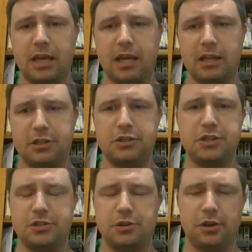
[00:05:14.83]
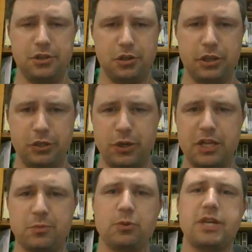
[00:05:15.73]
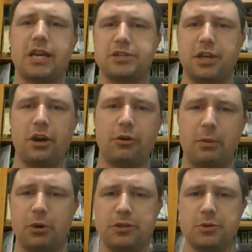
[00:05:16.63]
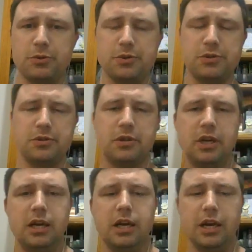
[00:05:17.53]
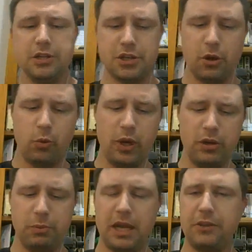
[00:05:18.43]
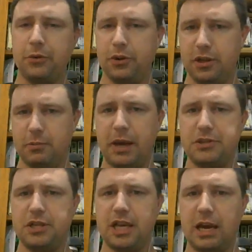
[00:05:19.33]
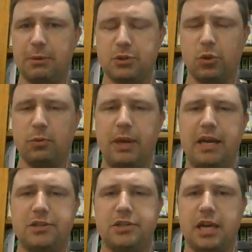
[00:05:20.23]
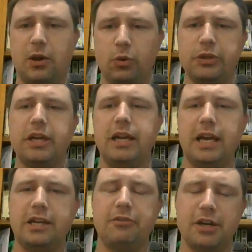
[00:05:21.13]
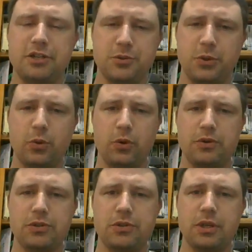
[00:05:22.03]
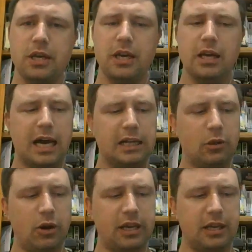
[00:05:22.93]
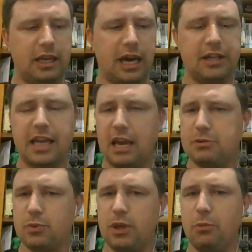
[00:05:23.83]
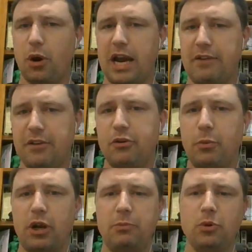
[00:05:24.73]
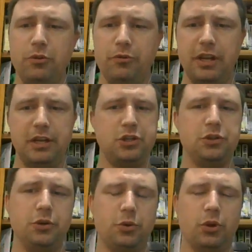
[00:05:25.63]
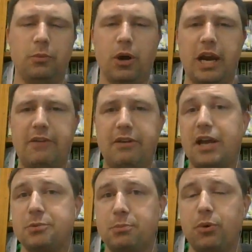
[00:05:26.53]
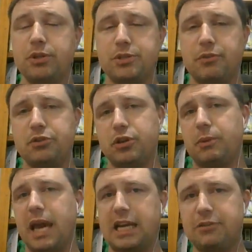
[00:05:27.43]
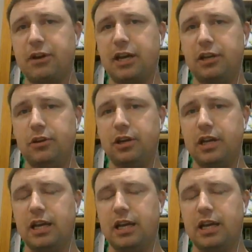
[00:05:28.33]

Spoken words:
logistics units, usually transport tanks, to go and grab resources. So when you're playing through the basic game, it's all about alternating activations with orders. Unlike other games where you might have everybody move and then shoot, or you might have action points, so every time you activate a unit,